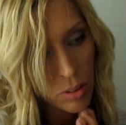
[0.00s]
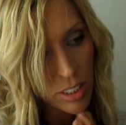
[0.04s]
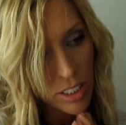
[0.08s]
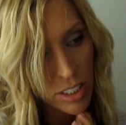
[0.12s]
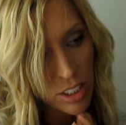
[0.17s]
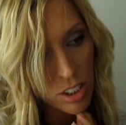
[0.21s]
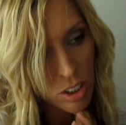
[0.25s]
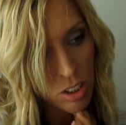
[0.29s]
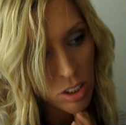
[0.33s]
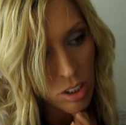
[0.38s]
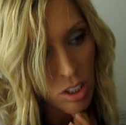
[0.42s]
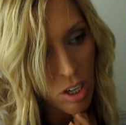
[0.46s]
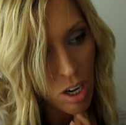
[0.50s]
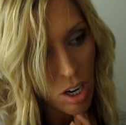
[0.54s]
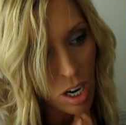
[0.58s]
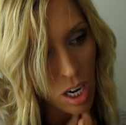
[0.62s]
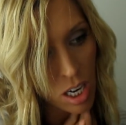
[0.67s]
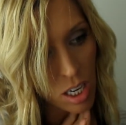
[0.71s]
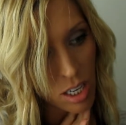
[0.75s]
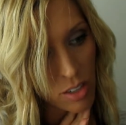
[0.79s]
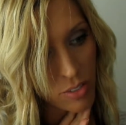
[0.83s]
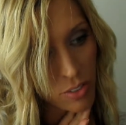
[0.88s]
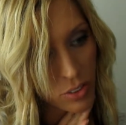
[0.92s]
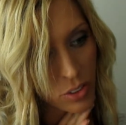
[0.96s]
I should not
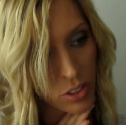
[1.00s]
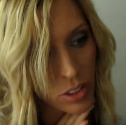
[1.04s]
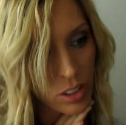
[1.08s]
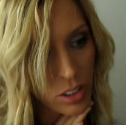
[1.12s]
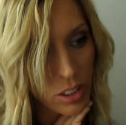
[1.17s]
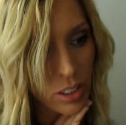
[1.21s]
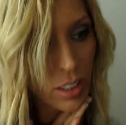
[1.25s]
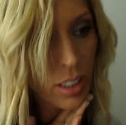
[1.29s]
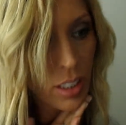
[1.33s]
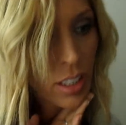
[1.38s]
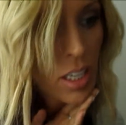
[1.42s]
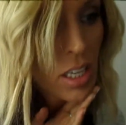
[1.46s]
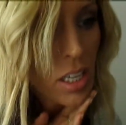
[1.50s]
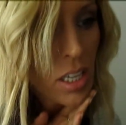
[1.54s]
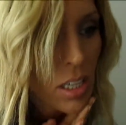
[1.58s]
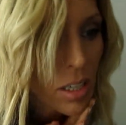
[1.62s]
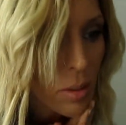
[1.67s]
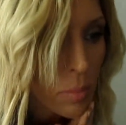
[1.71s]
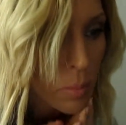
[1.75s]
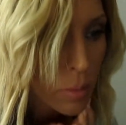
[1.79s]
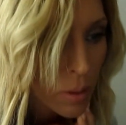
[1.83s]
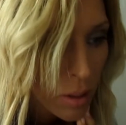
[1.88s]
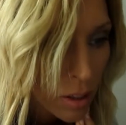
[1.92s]
have looked it up.